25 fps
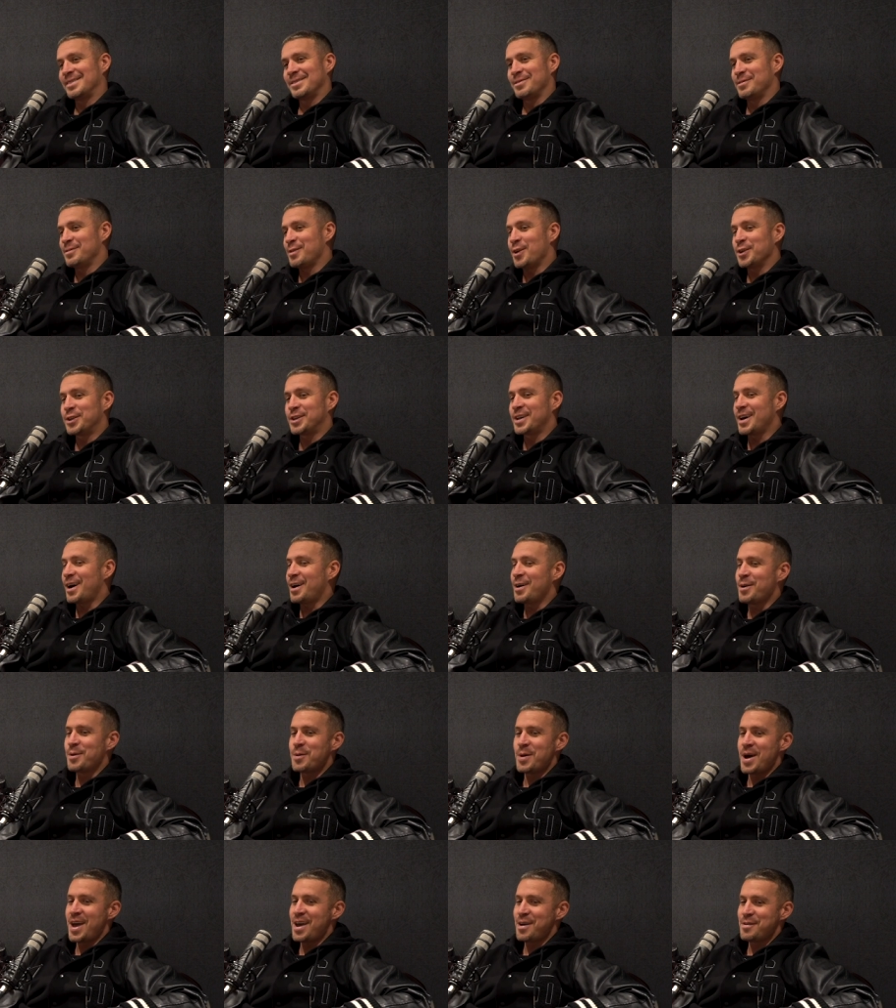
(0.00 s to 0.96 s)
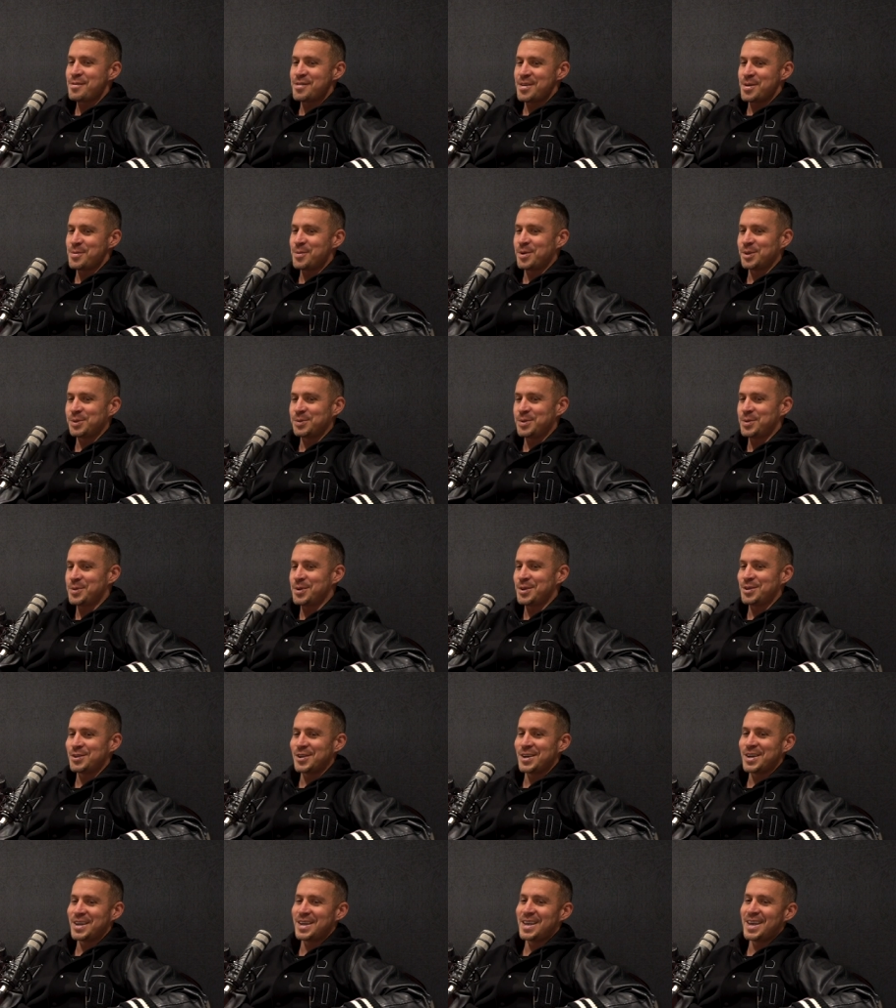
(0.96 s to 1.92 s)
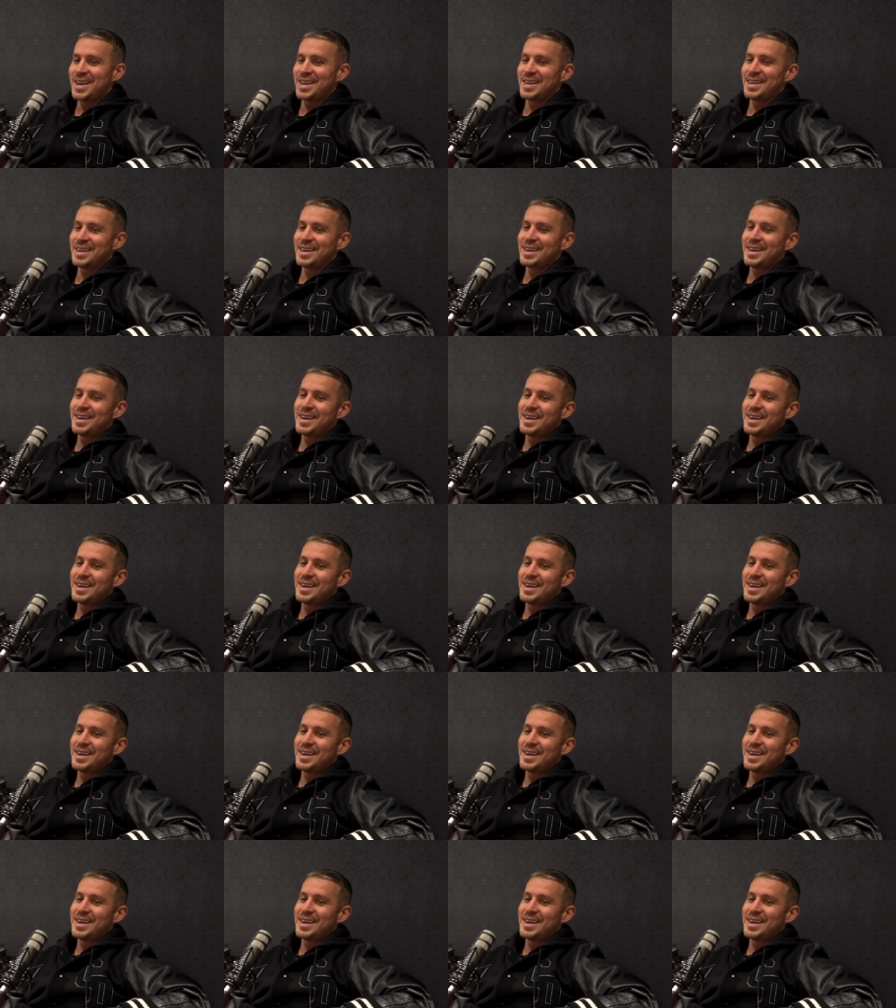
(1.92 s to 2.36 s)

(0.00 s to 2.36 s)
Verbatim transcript: vodka or whatever it was we were drinking.